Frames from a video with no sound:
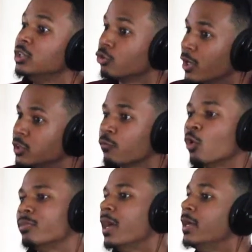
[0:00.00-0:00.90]

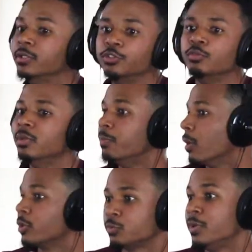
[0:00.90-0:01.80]
transform that into me
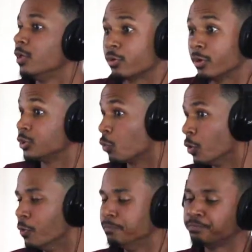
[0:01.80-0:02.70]
public speaking across the
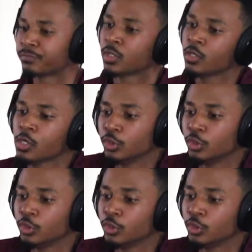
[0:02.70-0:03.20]
world. Mm.